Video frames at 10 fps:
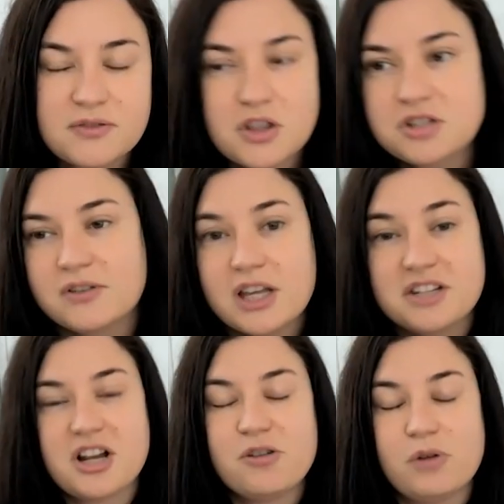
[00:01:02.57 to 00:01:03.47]
For those of you
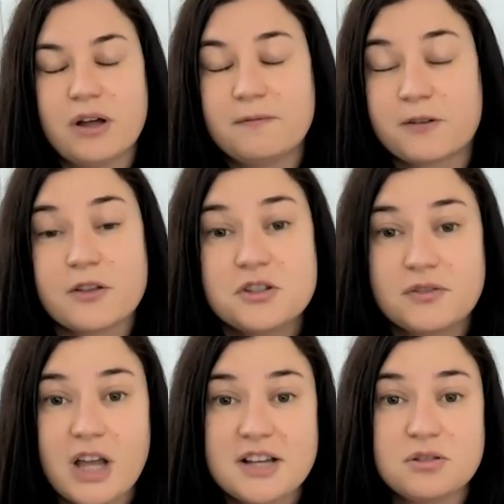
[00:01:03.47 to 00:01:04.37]
guys don't, for those of
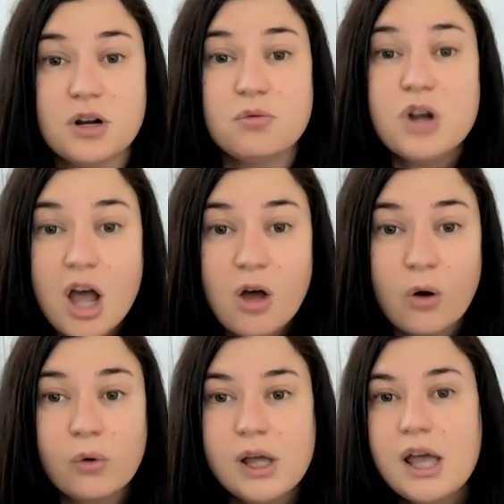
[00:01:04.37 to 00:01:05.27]
you guys who don't
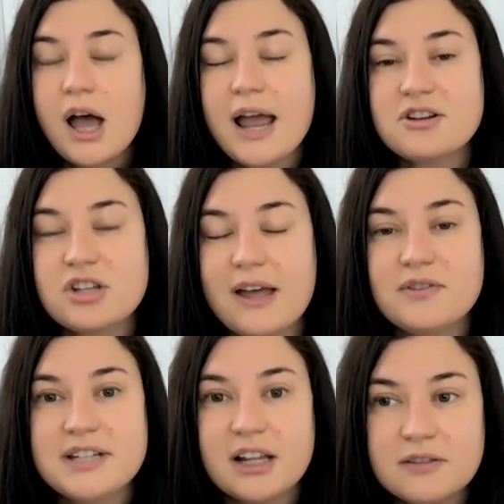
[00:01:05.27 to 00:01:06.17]
know, I actually have
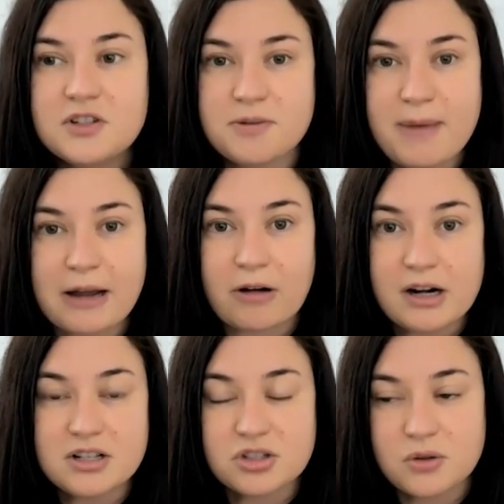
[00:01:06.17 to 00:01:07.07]
a television
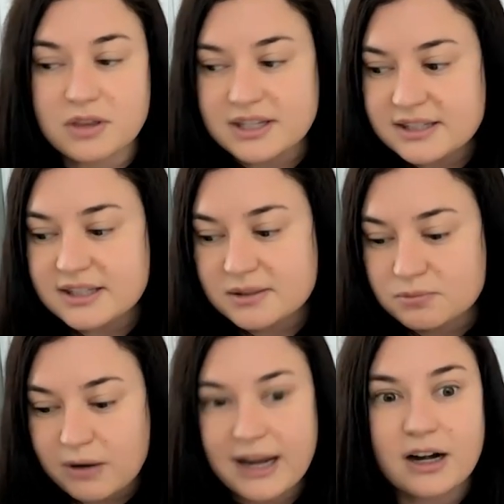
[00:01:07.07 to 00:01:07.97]
background, and so this is
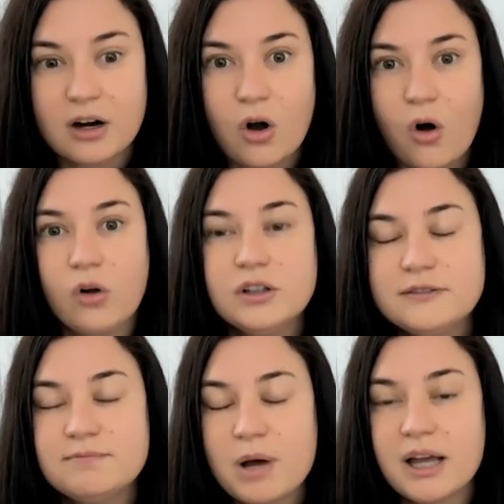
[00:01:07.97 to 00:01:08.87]
where all
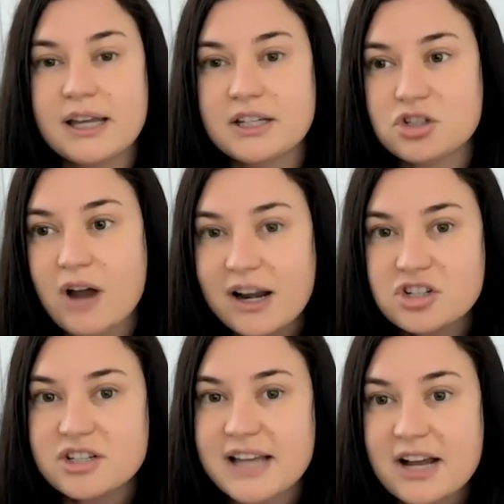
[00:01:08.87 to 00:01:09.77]
of my
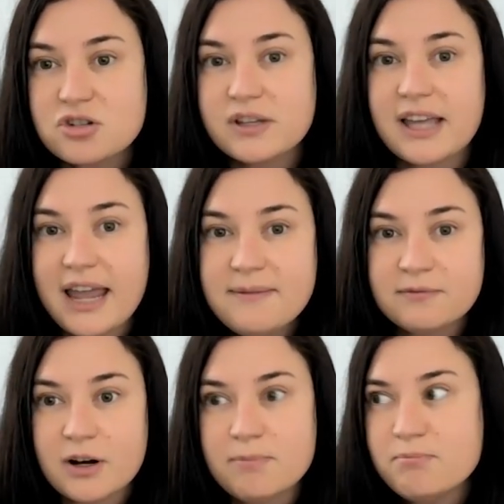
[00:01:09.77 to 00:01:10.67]
strategies actually came
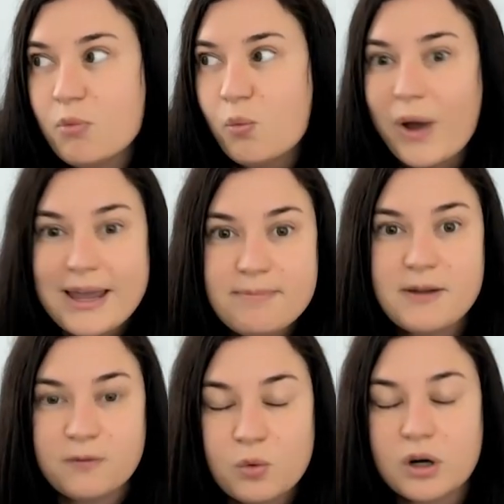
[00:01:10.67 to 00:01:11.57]
from, way
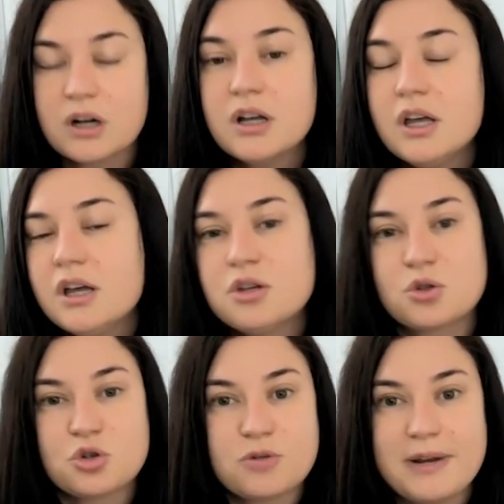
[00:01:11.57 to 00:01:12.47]
before
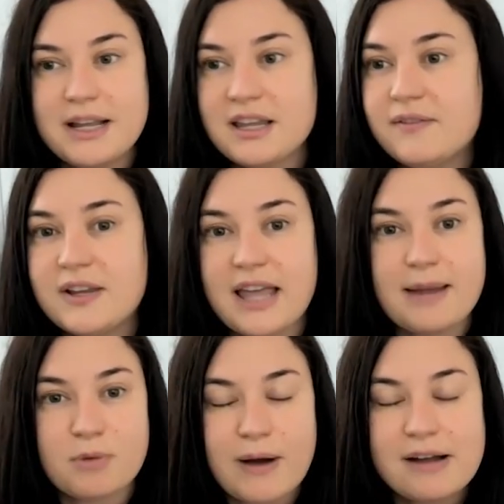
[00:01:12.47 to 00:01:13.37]
social media even
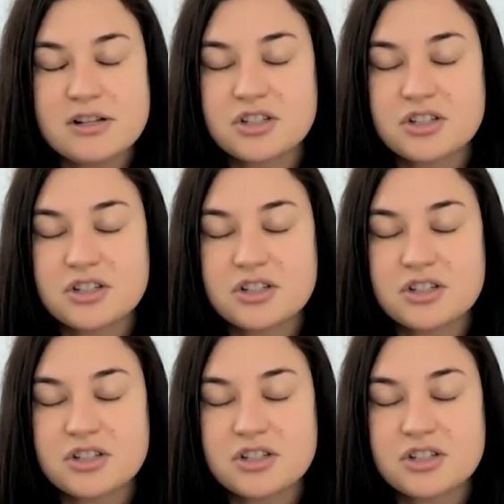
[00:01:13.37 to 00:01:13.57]
came around.